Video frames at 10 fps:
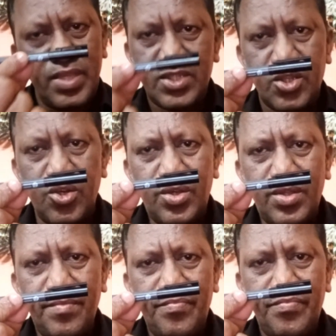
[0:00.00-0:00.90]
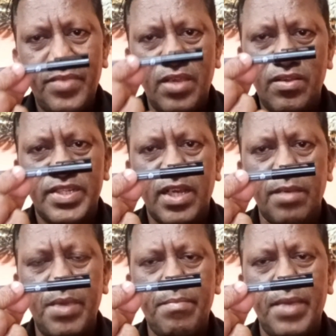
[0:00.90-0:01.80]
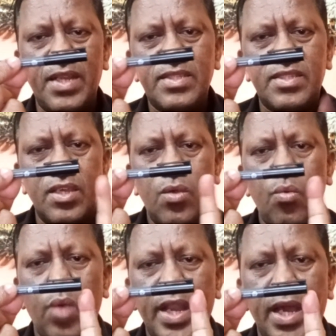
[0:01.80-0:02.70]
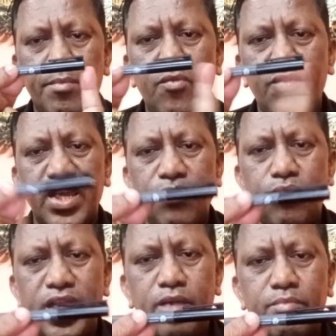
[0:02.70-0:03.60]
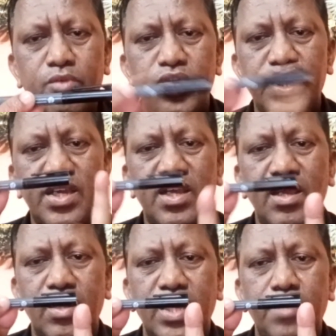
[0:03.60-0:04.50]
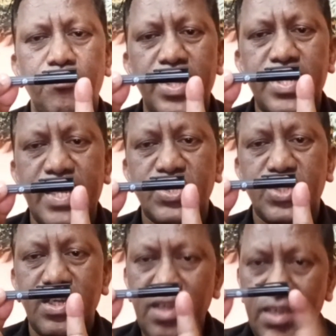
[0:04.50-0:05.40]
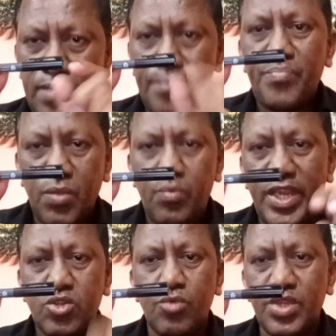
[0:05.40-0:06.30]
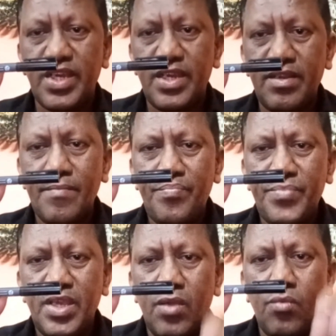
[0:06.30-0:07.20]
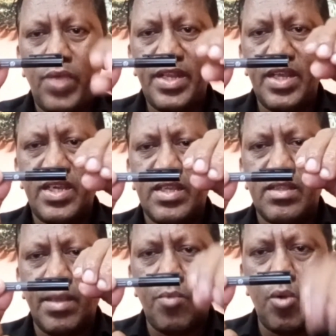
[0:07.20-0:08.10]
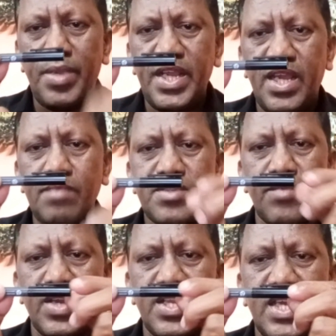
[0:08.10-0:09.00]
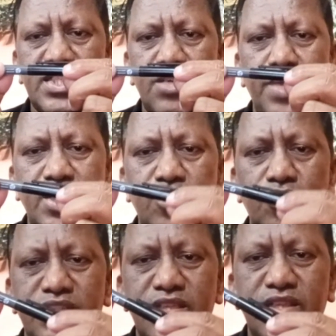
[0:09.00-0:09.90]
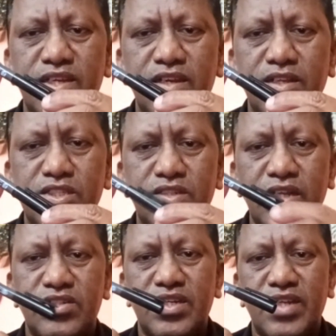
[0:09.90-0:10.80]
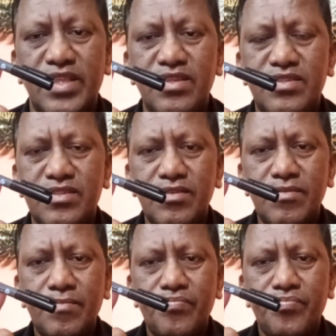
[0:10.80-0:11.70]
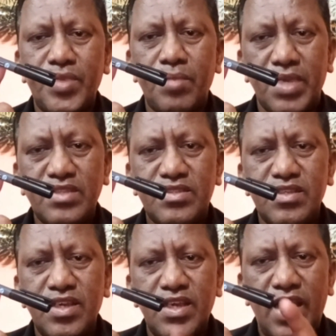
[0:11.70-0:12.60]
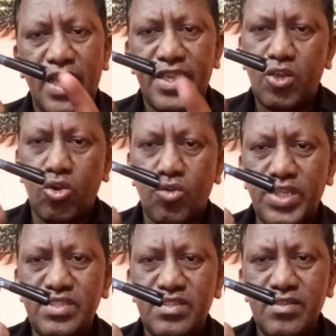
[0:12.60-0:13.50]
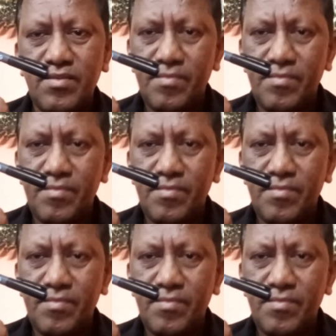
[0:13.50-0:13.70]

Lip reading: Yes or no? He will take a beam balance. One arm over here, one arm over here. He'll keep 1 kg weight over there. The moment he keeps the 1 kg weight, you're seeing that it is tilted like this. Means anti-clockwise.